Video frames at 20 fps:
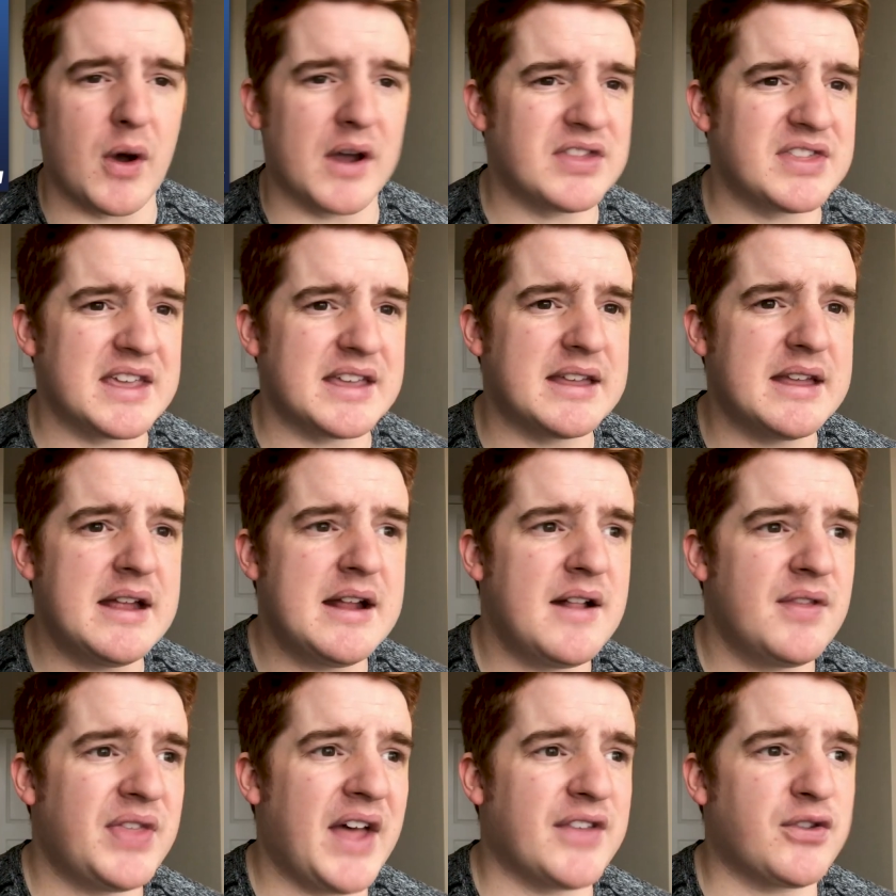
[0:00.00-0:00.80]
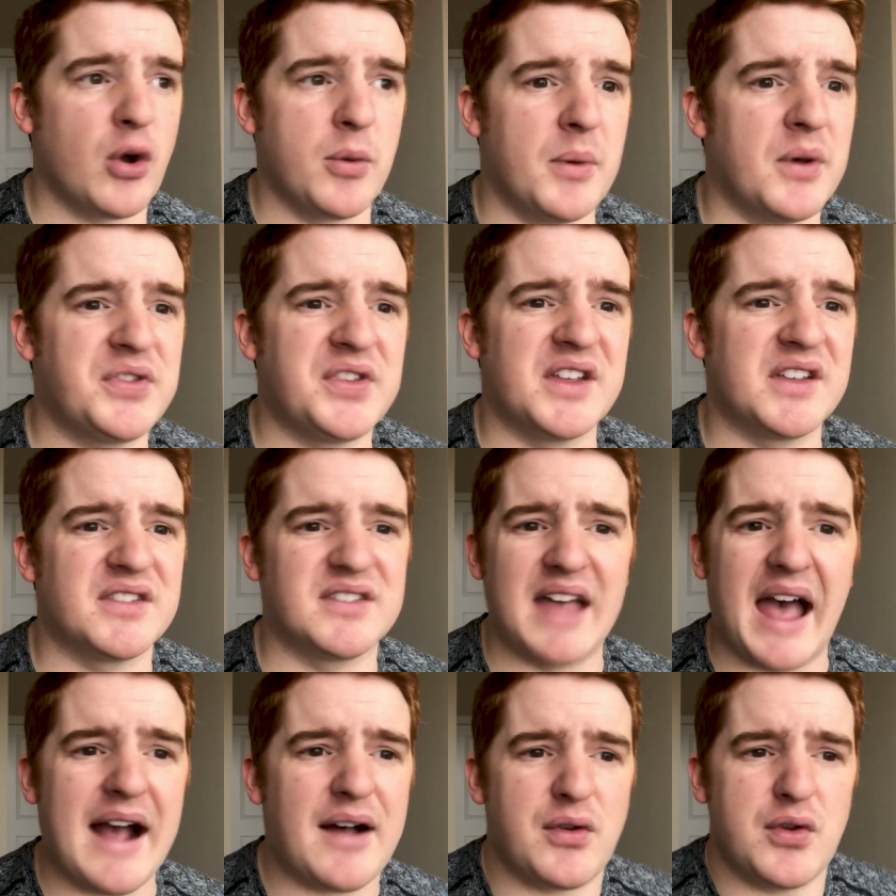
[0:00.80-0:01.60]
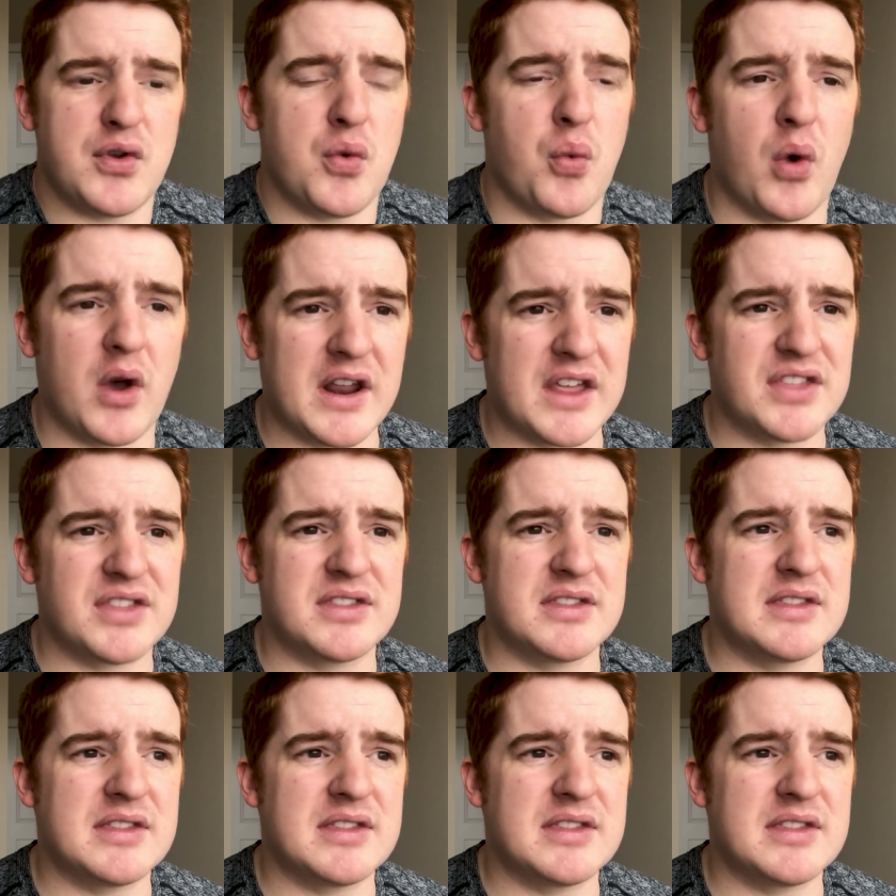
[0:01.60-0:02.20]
I think that's almost exactly what